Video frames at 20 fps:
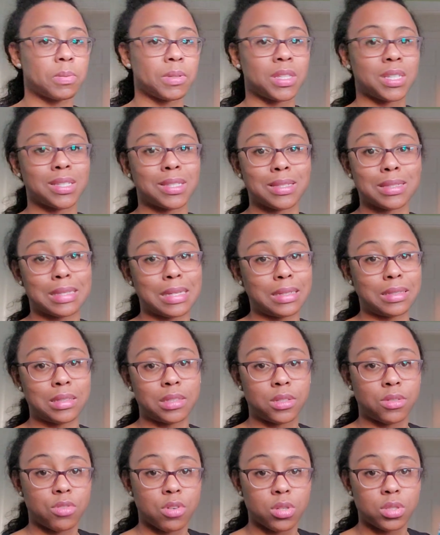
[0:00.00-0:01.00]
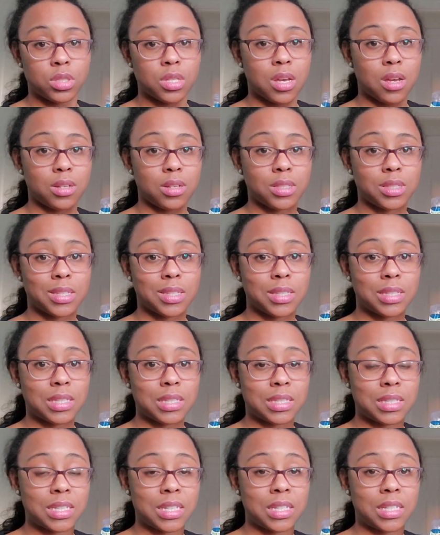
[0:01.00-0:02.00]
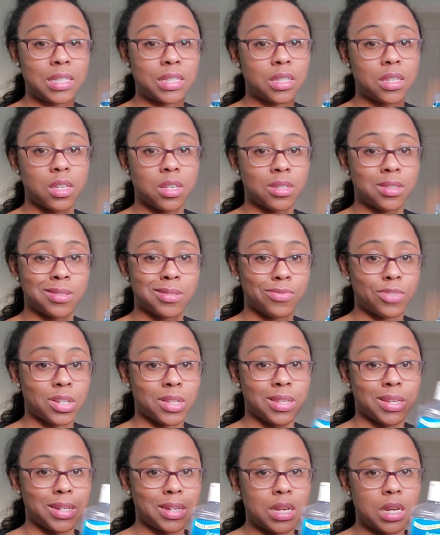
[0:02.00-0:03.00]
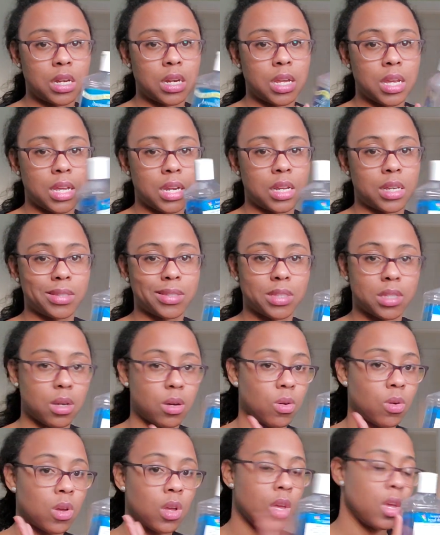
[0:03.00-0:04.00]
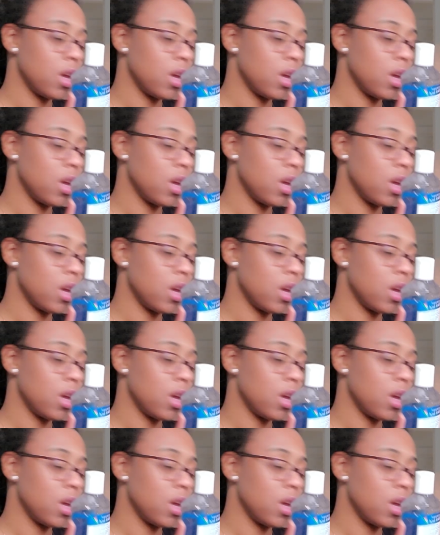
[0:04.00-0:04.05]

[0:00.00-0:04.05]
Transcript: but this is like zero toxicity. There's really none in it, so